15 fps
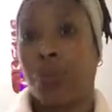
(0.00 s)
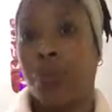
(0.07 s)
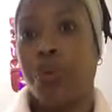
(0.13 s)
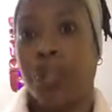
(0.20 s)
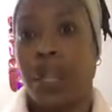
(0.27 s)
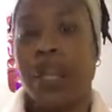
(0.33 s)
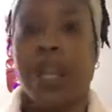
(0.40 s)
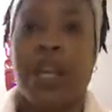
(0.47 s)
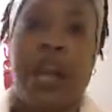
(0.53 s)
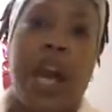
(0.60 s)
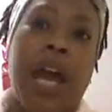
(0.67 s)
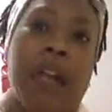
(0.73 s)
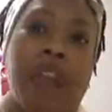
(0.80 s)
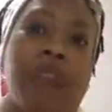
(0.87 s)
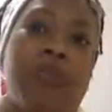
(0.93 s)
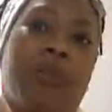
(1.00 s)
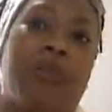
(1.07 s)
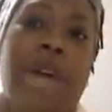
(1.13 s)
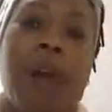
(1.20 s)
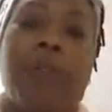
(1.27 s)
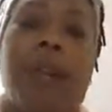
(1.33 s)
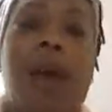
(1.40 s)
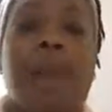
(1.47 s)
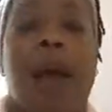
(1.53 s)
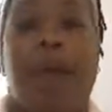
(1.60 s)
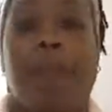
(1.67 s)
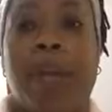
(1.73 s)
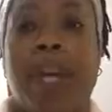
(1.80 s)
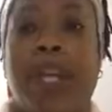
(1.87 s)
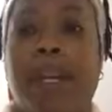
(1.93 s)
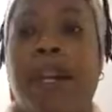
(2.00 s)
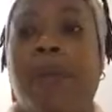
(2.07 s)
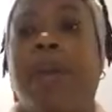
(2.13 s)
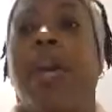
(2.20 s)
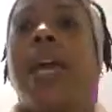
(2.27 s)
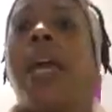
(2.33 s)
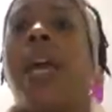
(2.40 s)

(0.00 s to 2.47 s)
routine that I do before I apply my makeup